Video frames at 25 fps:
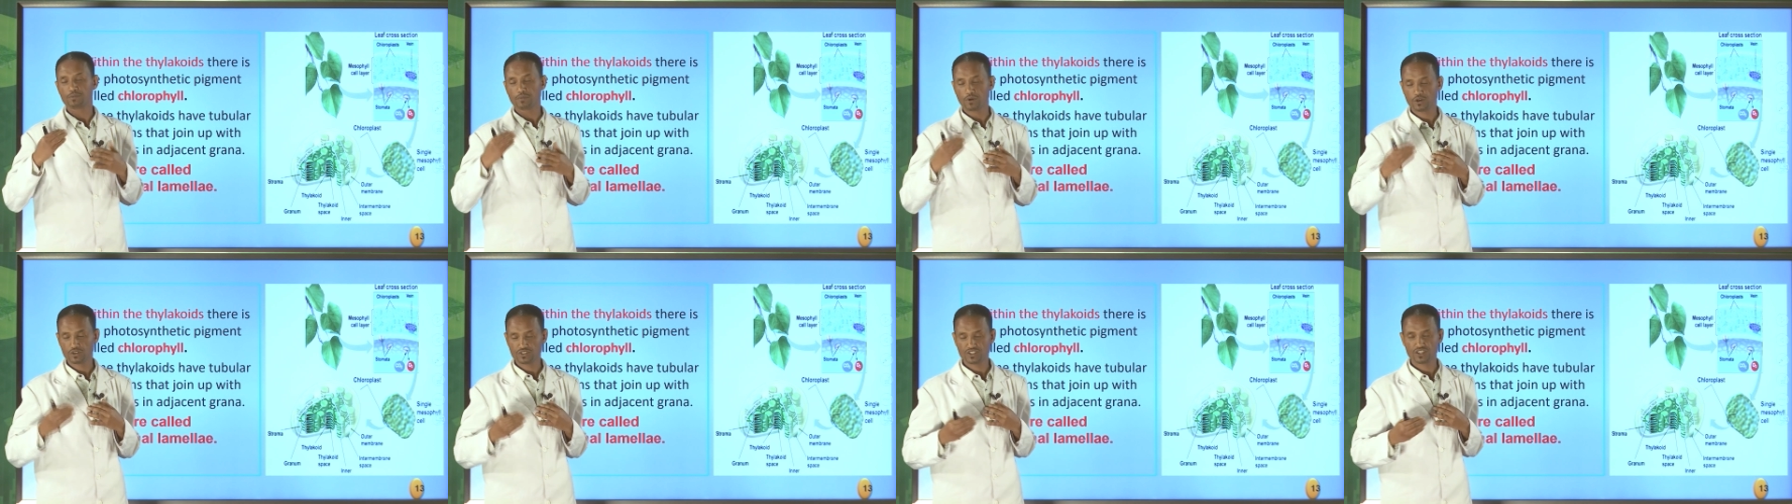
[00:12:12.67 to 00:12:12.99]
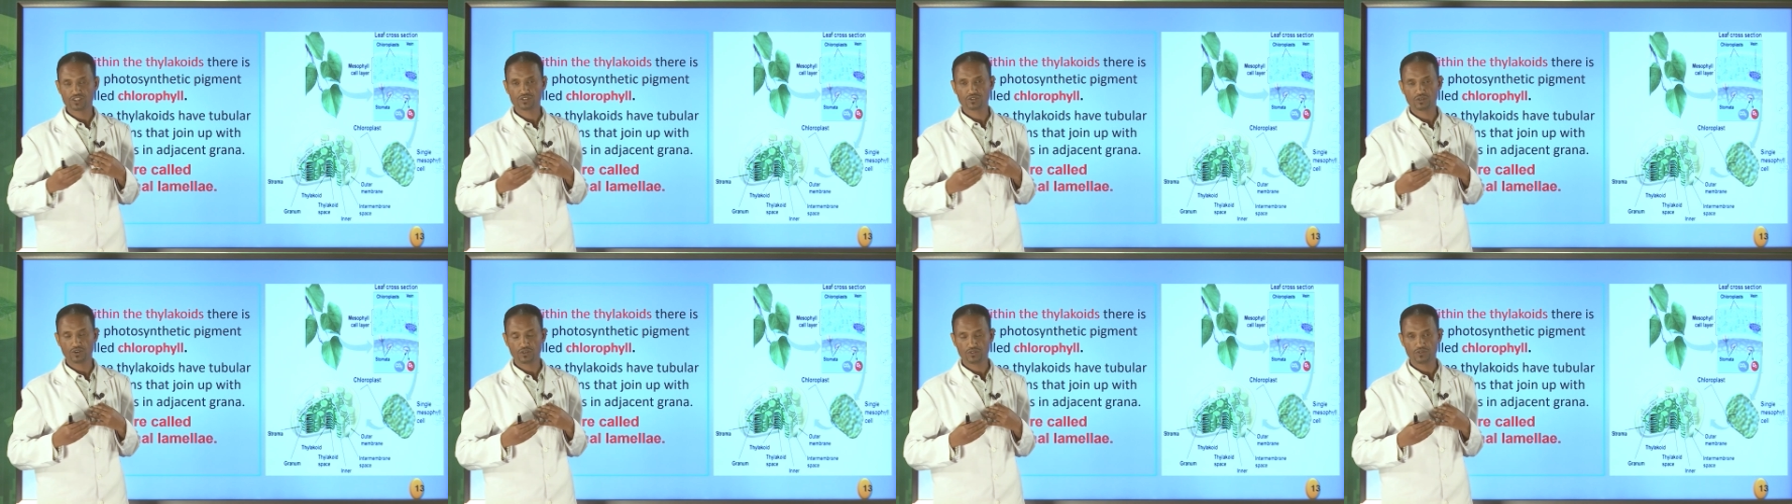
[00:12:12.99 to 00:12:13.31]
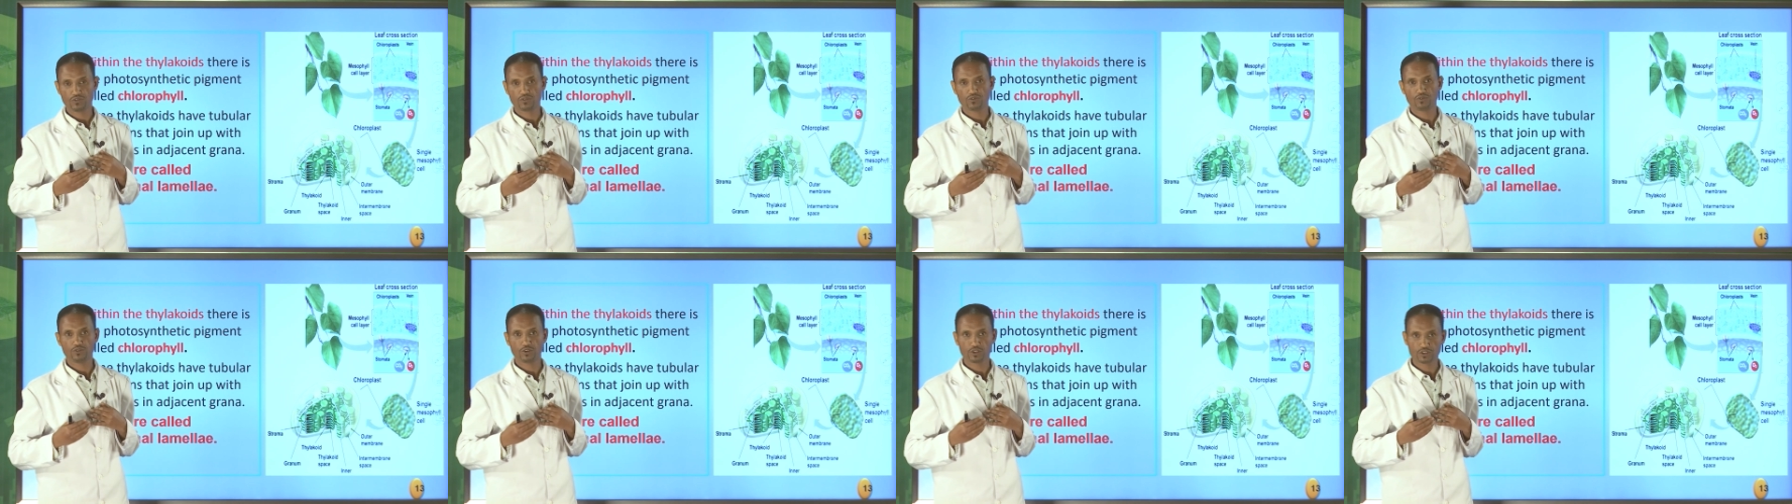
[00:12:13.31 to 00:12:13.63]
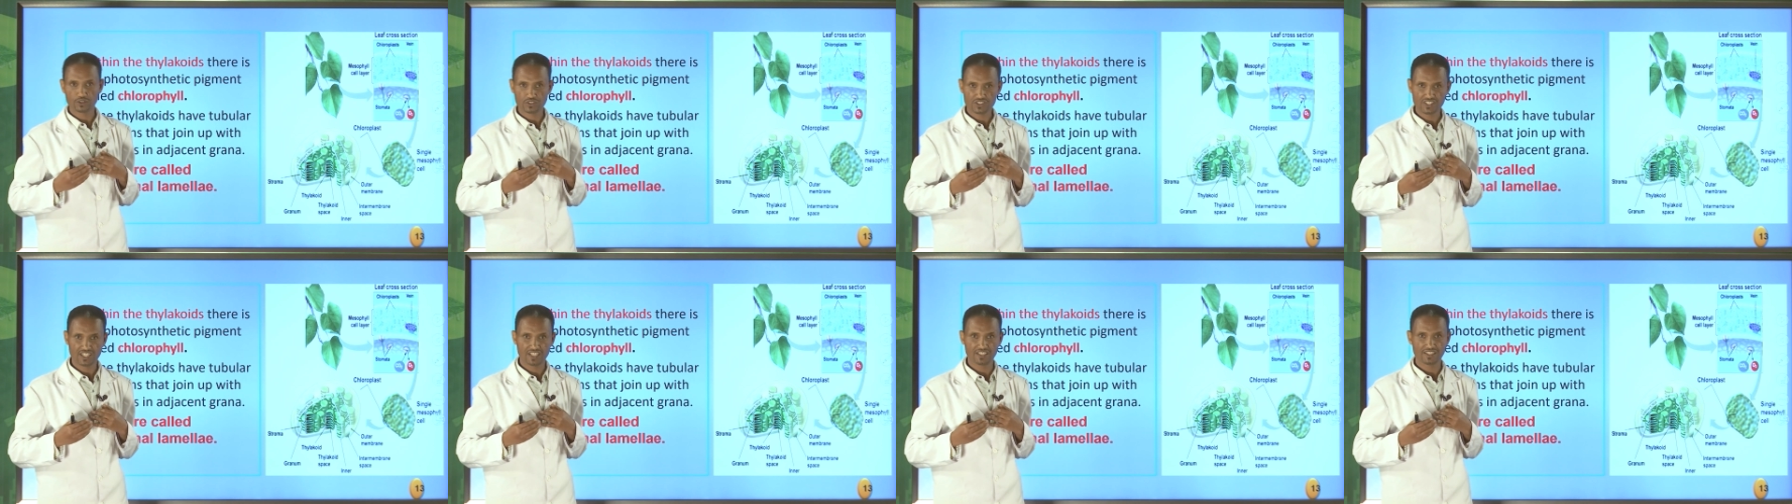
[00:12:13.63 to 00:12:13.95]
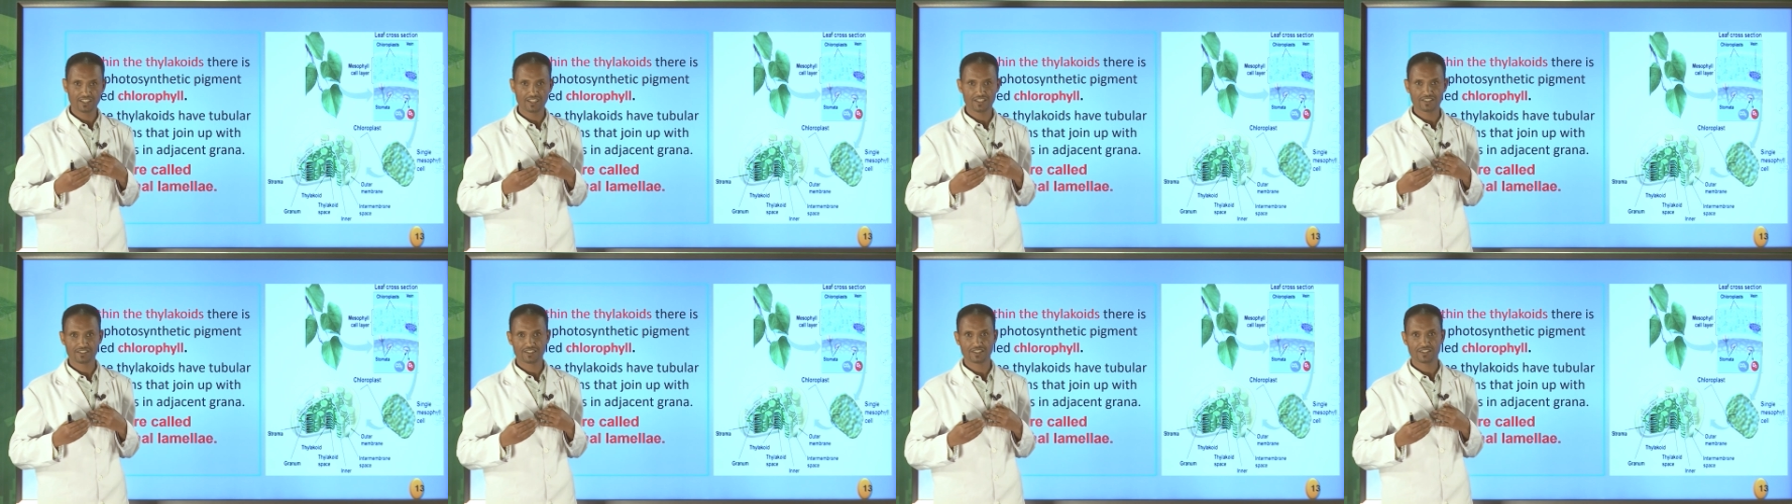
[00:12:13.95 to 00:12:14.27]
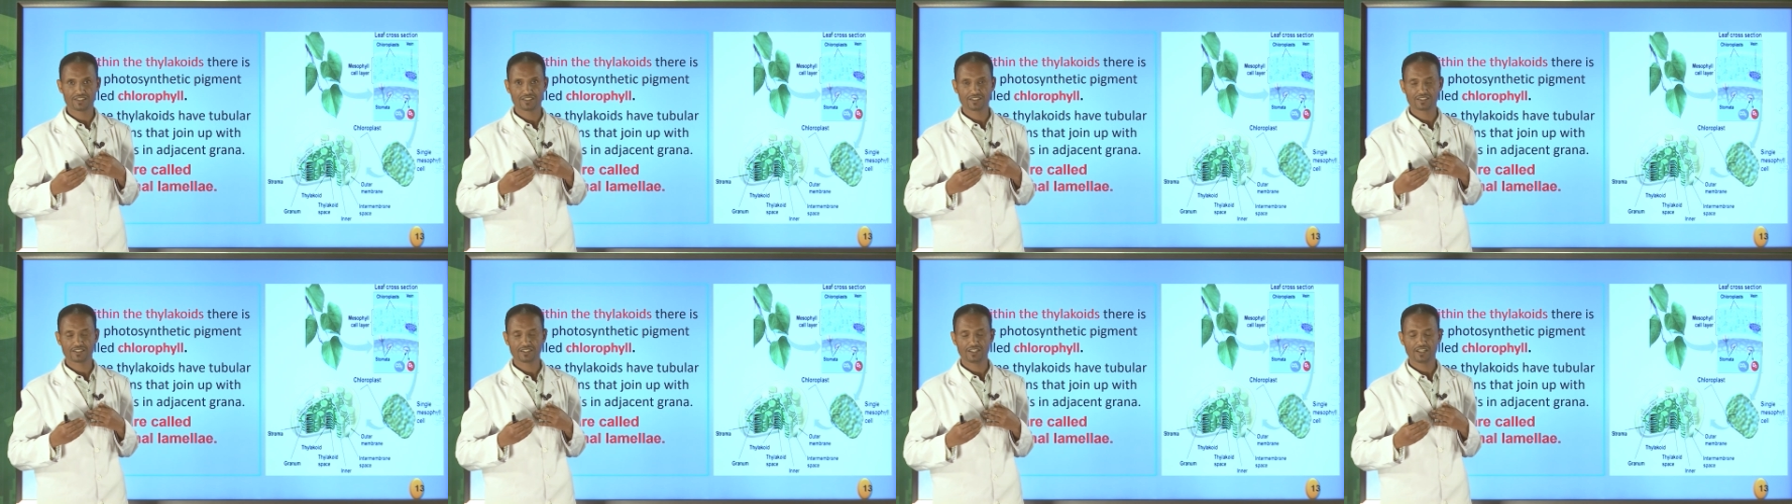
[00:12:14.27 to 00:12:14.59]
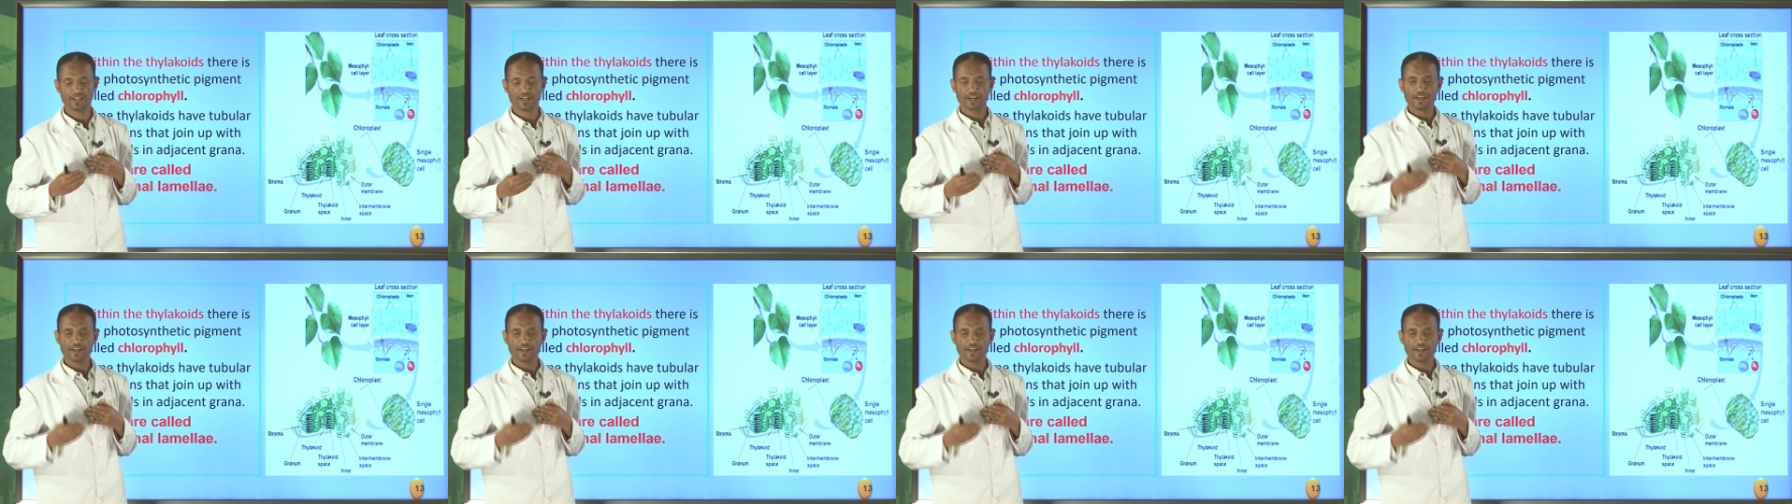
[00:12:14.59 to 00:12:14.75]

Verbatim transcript: process of photosynthesis.